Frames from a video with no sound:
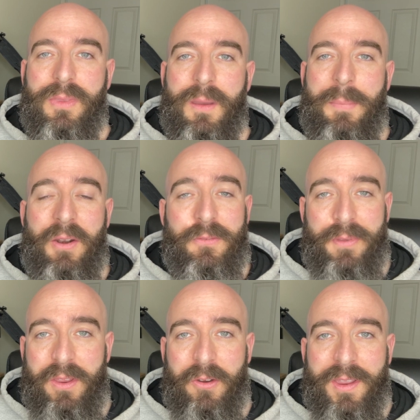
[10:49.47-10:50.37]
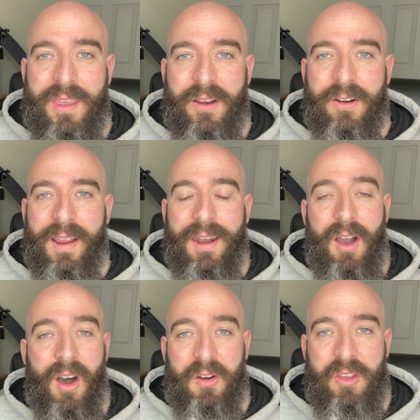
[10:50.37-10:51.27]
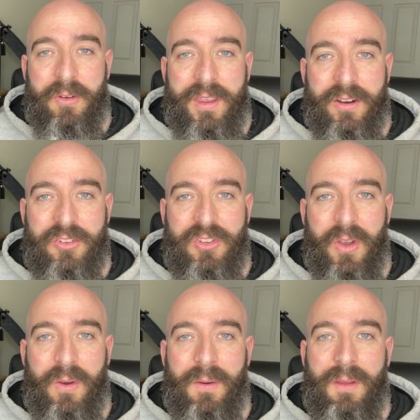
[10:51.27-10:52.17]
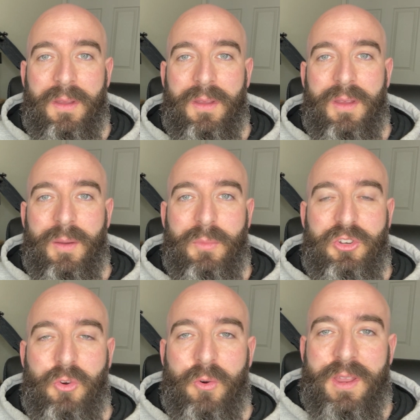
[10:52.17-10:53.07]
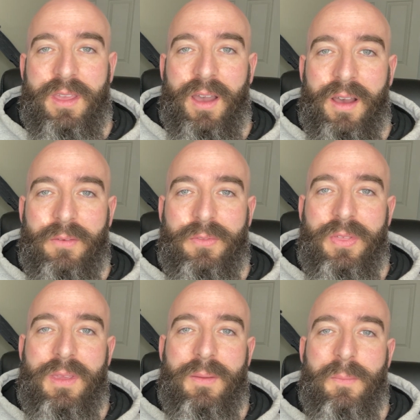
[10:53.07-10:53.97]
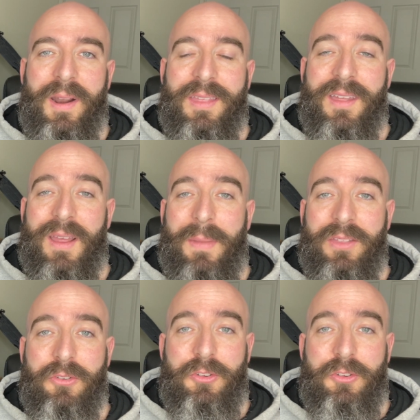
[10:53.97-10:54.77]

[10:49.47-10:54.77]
better video gear and audio gear. So majority of the money that I make through